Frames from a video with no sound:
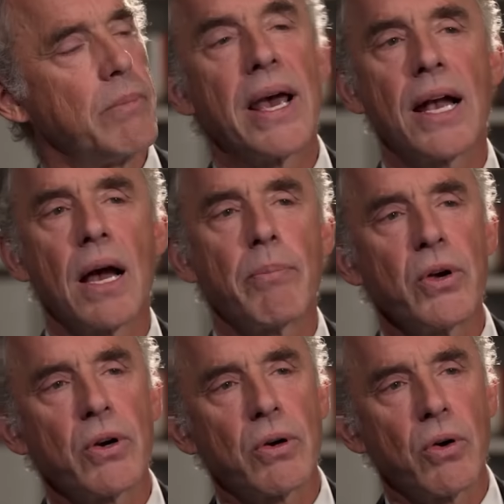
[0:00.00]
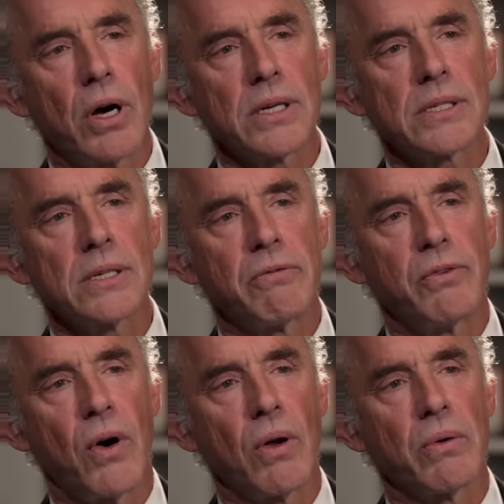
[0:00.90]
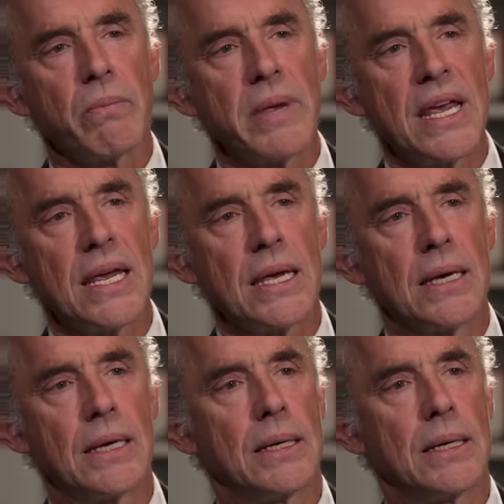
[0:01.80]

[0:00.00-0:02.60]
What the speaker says: Pick up your cross and follow me.